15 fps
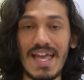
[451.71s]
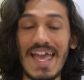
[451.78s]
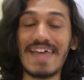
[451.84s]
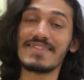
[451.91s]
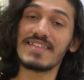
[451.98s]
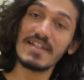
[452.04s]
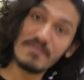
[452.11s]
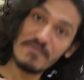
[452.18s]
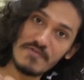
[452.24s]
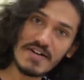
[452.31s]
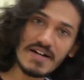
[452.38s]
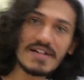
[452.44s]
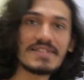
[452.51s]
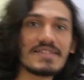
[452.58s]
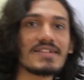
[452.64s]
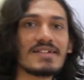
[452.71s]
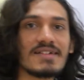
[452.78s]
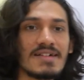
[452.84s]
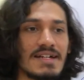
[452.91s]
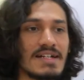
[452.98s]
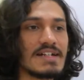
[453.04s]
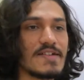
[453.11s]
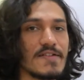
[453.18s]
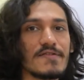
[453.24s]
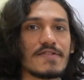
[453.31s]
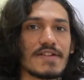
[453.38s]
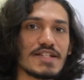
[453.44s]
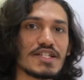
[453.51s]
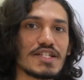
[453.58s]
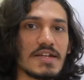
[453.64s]
And then further
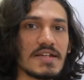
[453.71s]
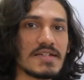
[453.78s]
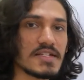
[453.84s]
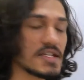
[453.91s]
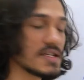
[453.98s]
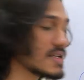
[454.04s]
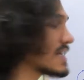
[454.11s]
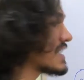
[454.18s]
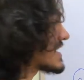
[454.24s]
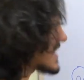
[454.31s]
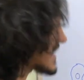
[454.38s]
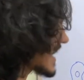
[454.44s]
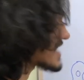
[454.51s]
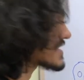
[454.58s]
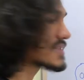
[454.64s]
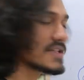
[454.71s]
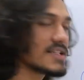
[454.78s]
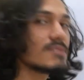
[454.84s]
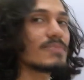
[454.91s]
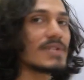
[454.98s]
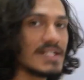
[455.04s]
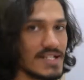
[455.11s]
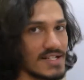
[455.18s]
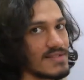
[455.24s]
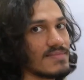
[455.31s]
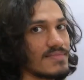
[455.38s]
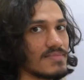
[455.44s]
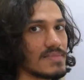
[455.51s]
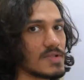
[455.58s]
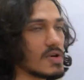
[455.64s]
differentiation can still be done.
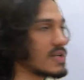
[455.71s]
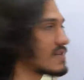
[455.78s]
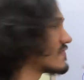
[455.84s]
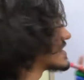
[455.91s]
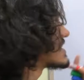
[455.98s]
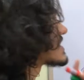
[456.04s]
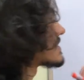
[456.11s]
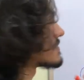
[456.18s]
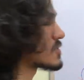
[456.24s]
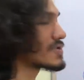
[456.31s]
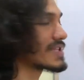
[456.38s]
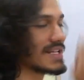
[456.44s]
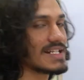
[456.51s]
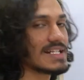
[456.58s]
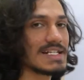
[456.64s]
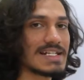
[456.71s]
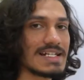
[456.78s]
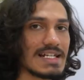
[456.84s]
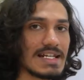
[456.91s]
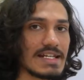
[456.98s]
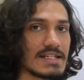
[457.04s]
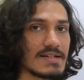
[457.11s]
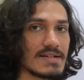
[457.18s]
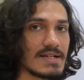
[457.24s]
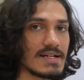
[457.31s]
So we'll come to that a little later.